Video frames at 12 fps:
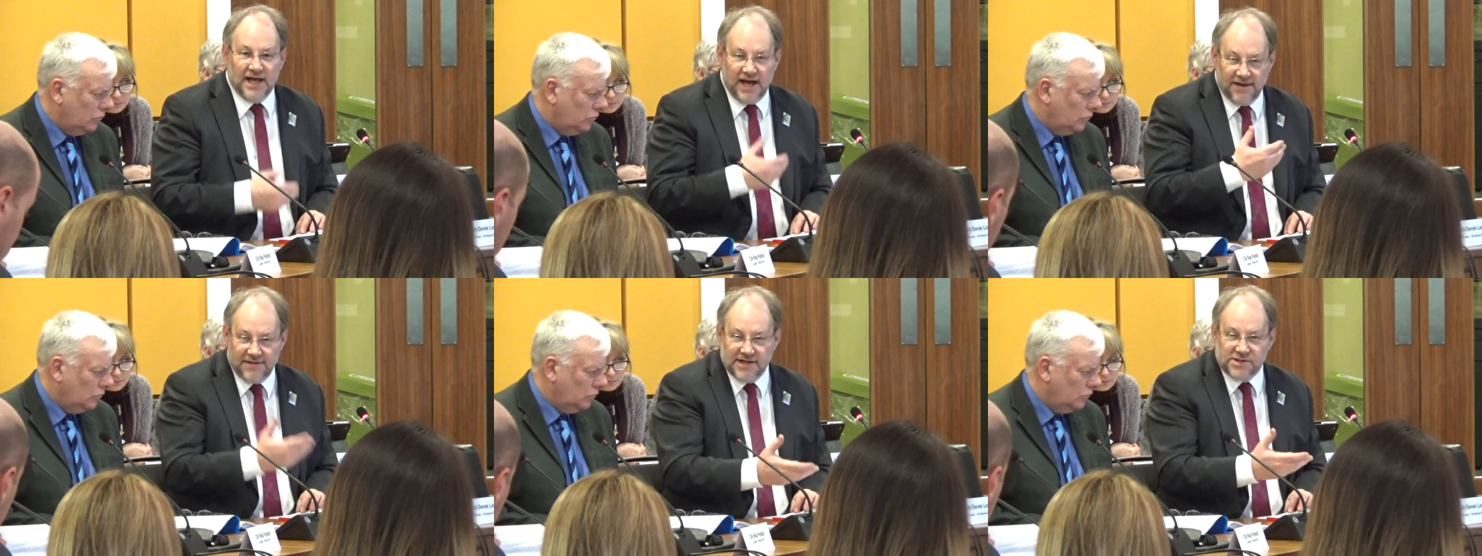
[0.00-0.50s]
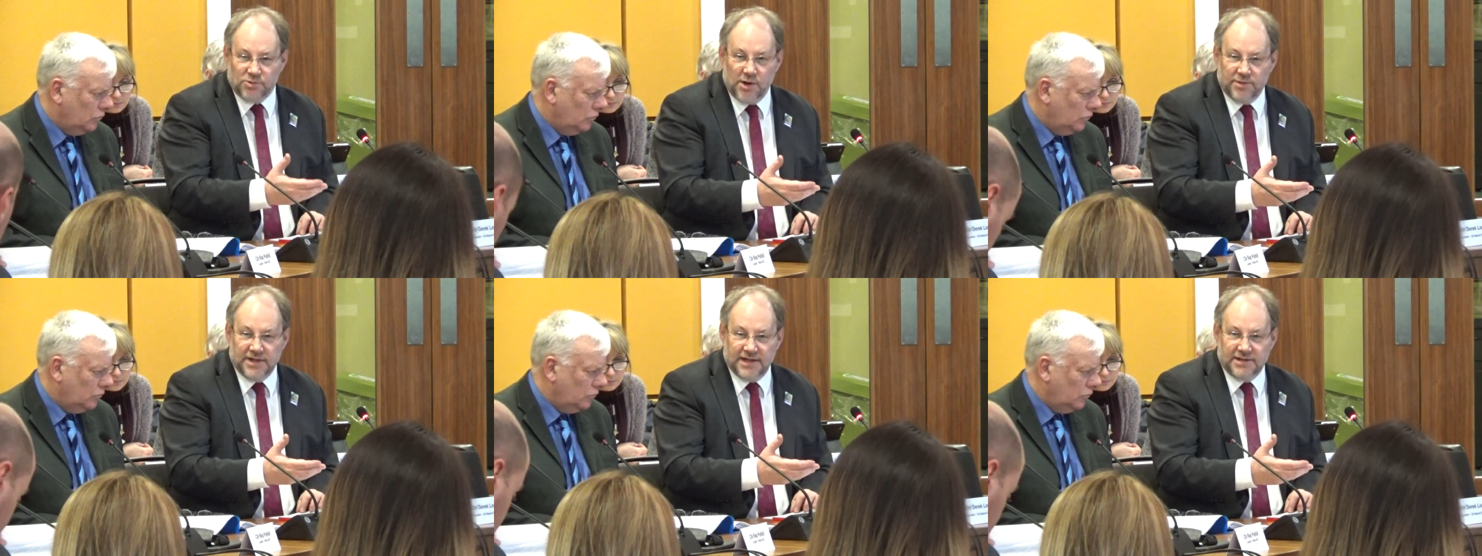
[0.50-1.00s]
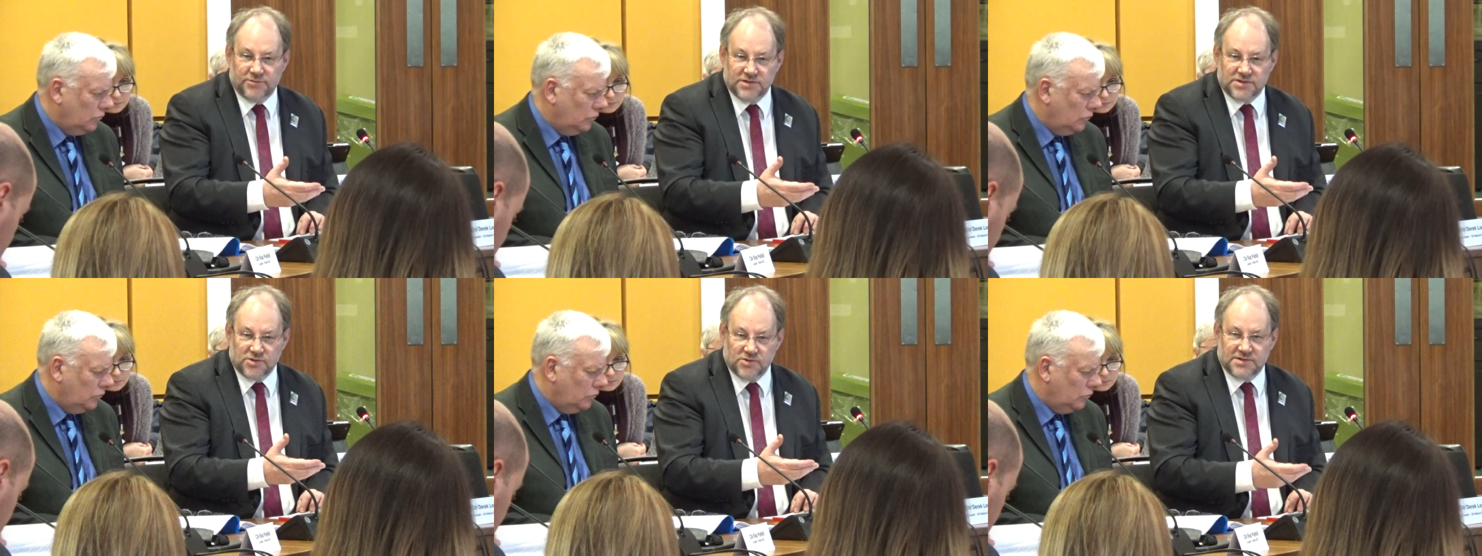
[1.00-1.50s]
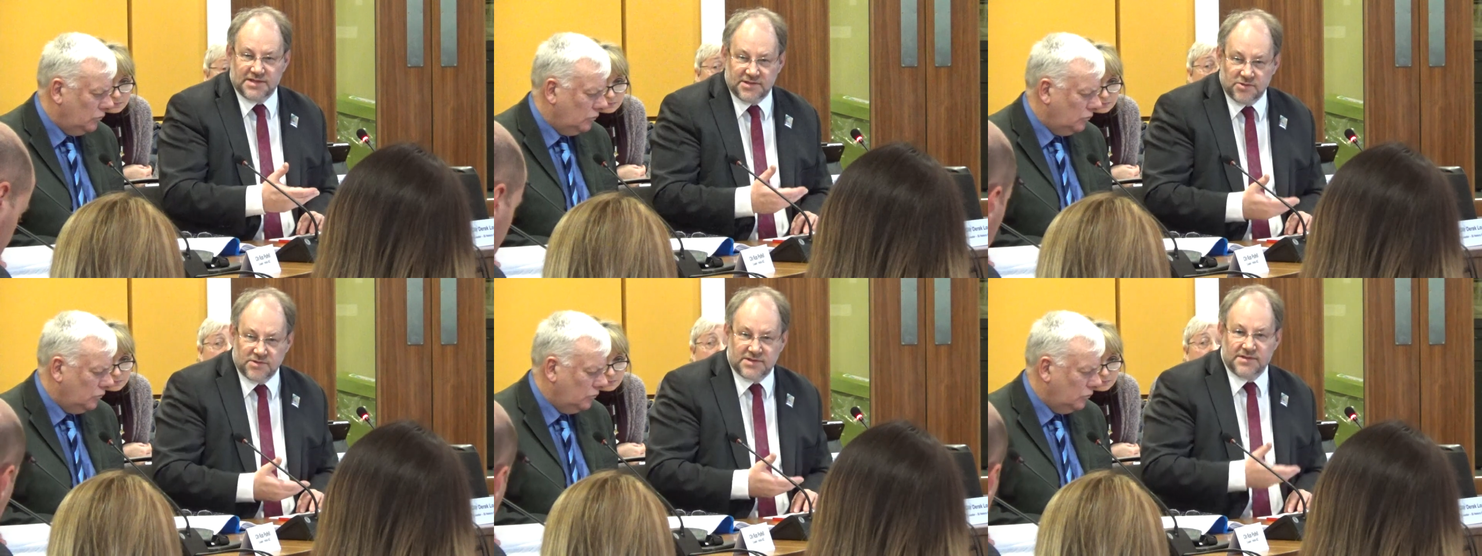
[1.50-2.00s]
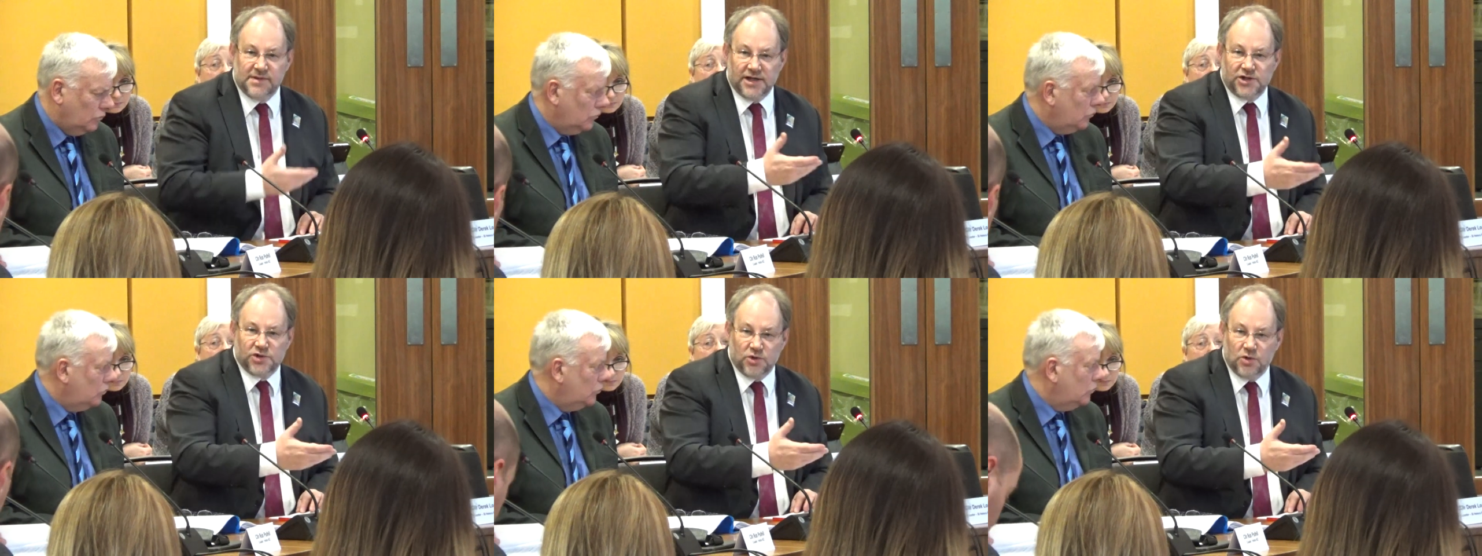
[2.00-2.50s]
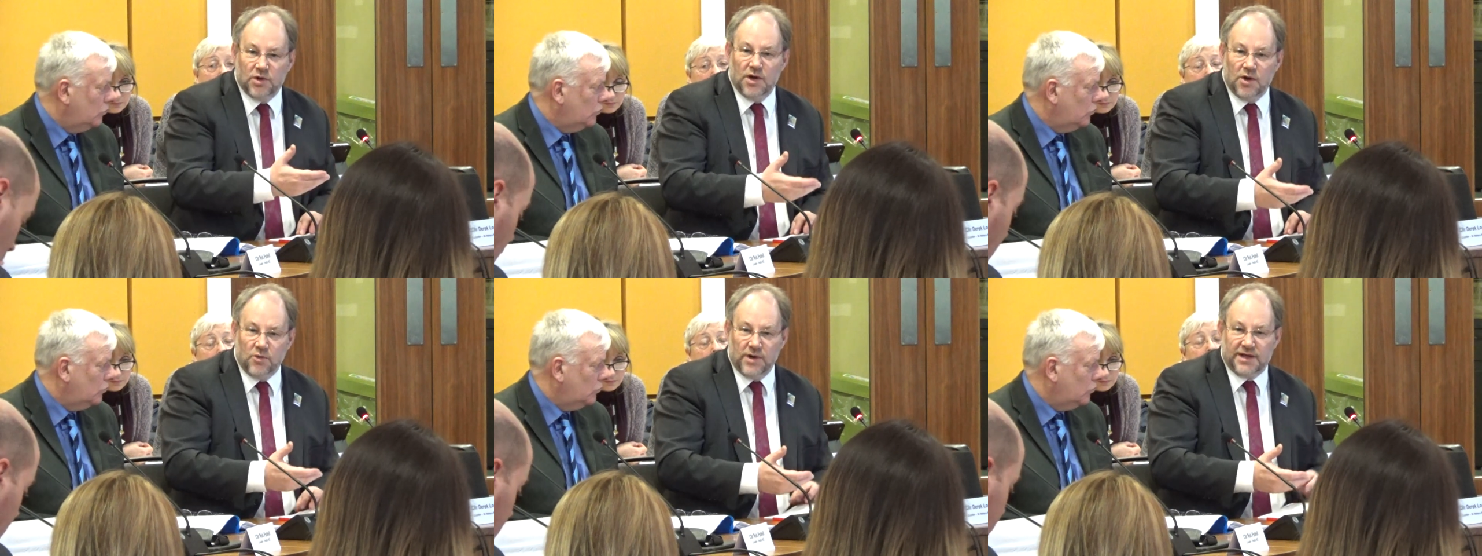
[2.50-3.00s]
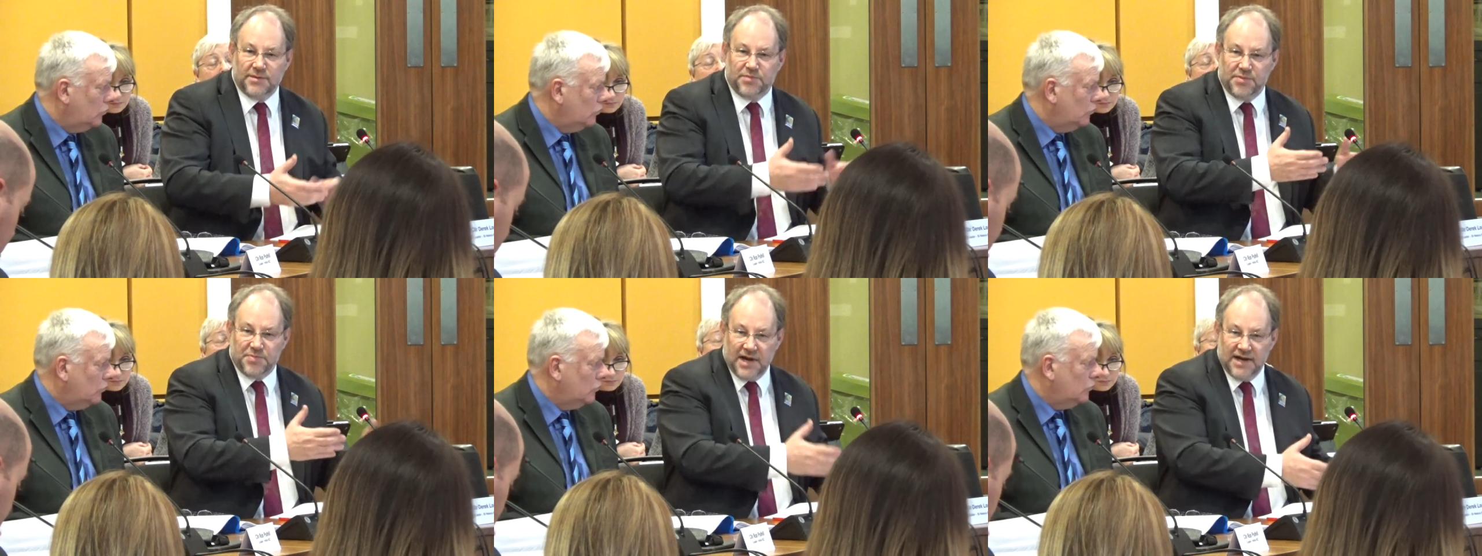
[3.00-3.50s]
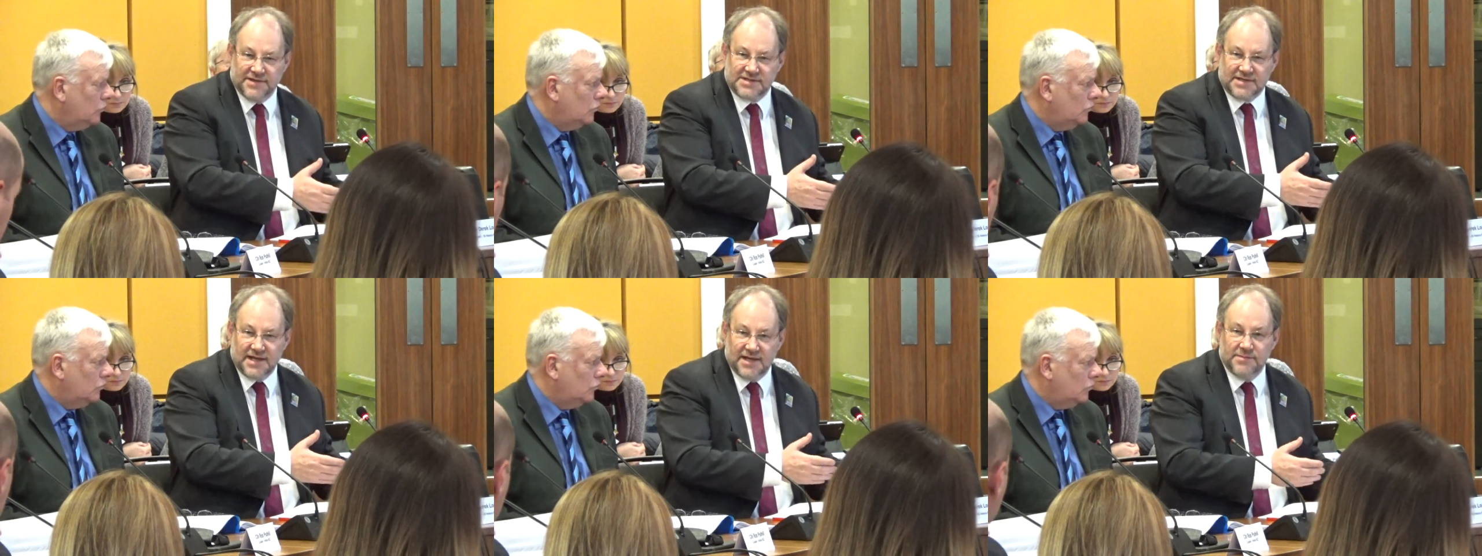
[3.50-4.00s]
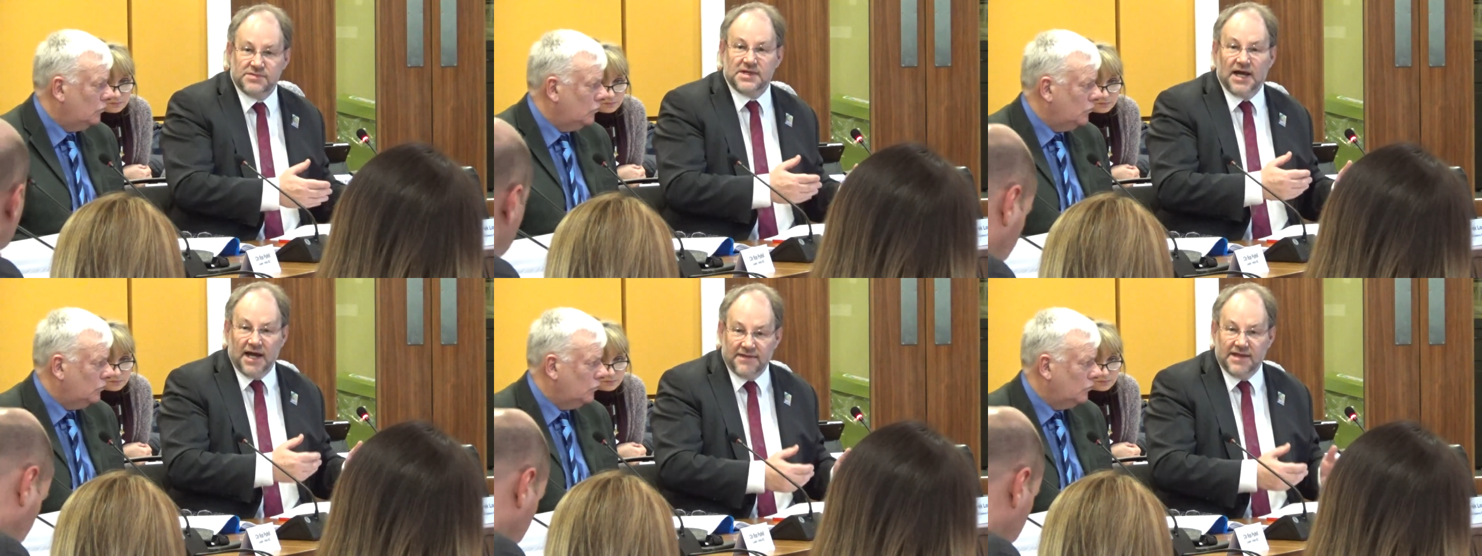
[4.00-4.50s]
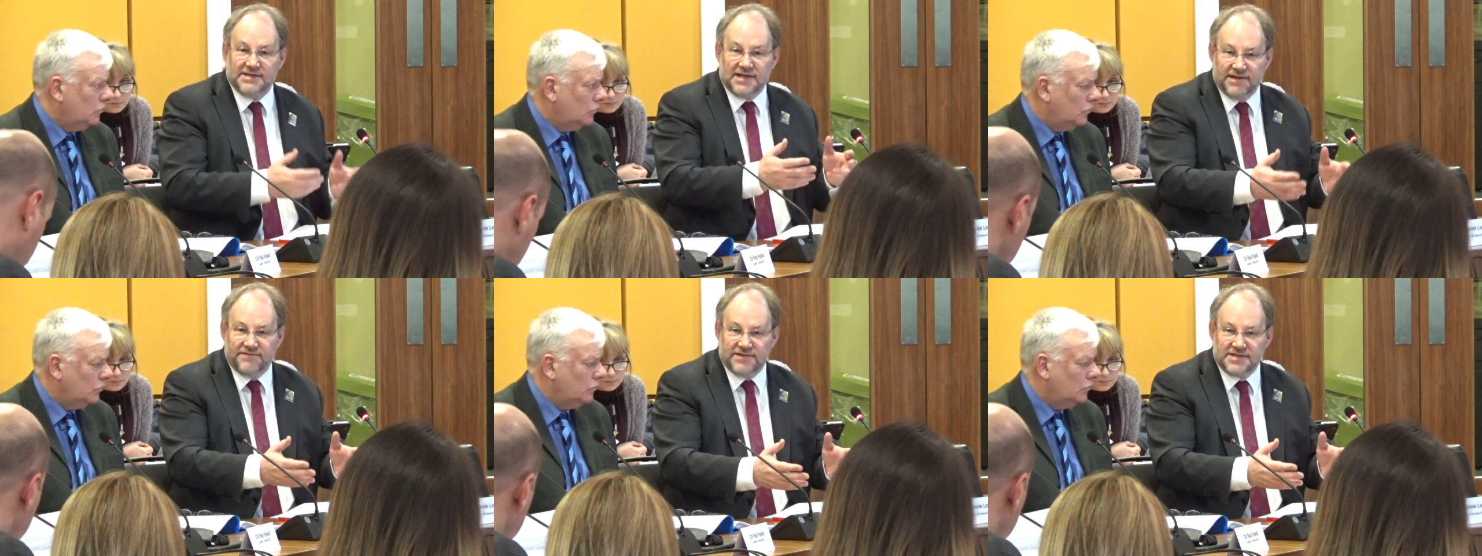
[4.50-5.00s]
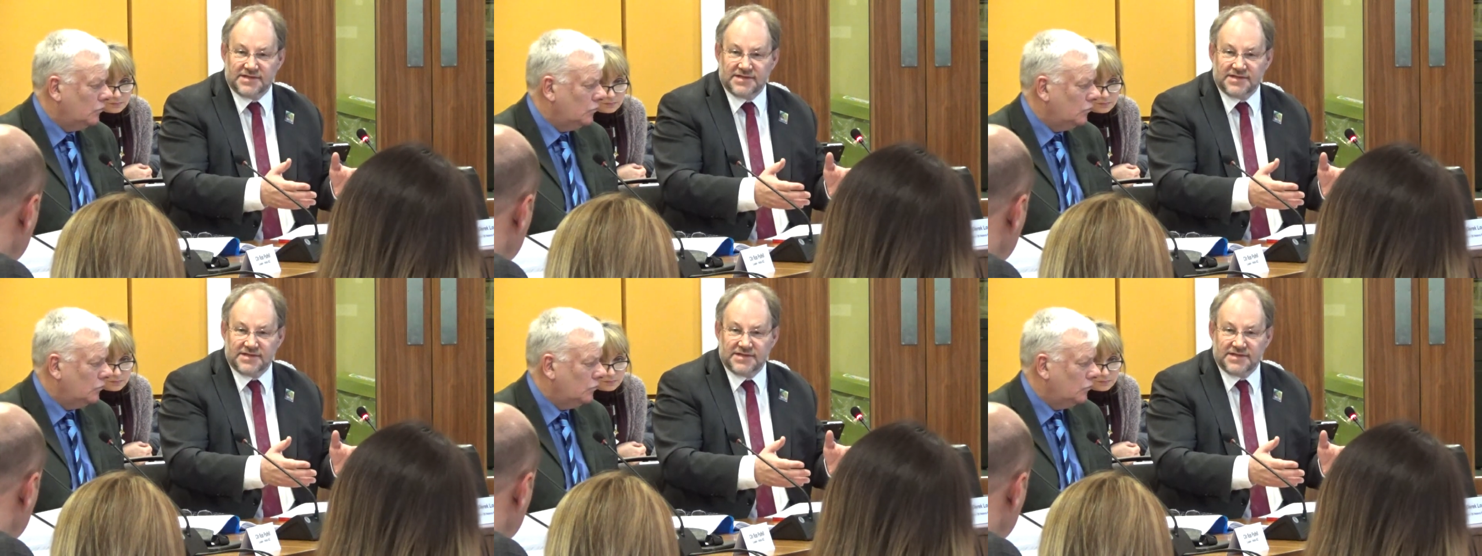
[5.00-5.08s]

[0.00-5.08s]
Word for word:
Speaker 1: And that's why we need the resources in order to make sure we can prepare the schemes and then deliver the